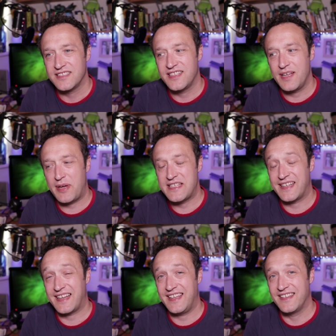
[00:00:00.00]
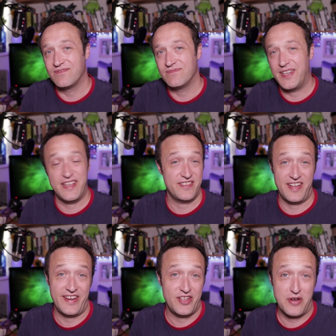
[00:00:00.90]
there basically isn't
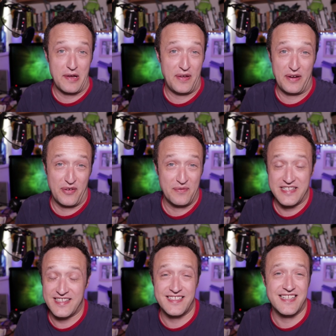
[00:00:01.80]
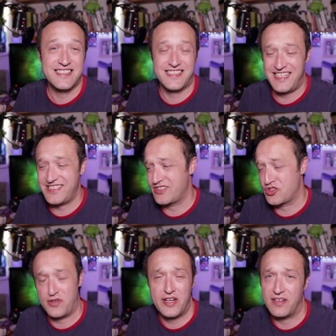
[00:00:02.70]
any traffic from these links. It's, it's a
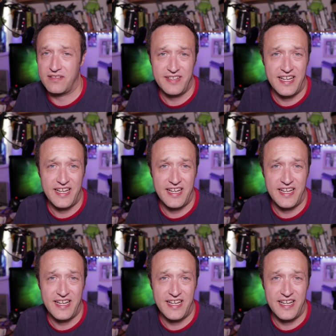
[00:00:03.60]
trickle.